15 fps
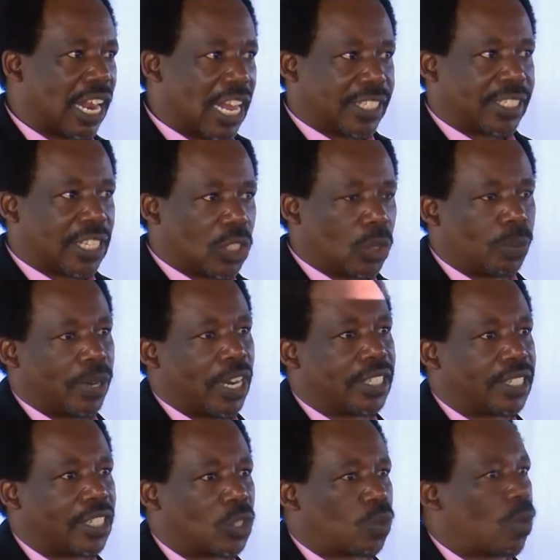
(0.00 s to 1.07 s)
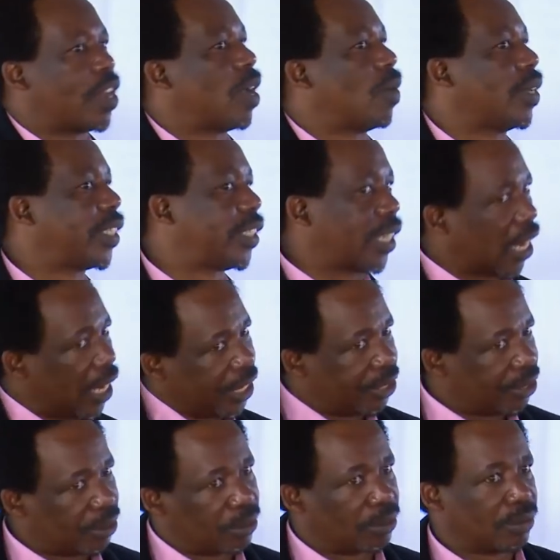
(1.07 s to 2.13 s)
the last experience is when I was
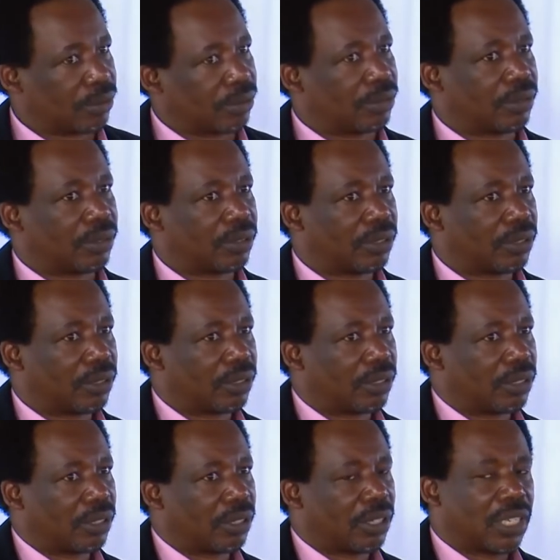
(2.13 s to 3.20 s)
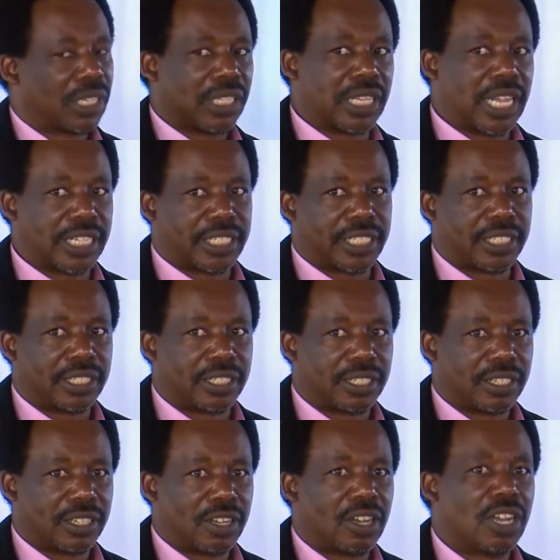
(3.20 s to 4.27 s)
telling you that
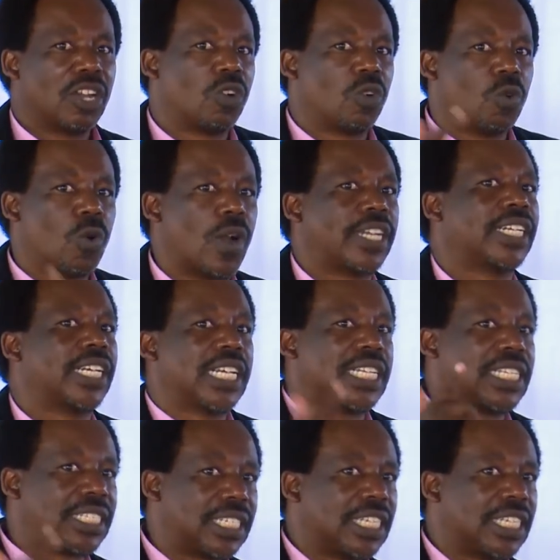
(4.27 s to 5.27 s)
what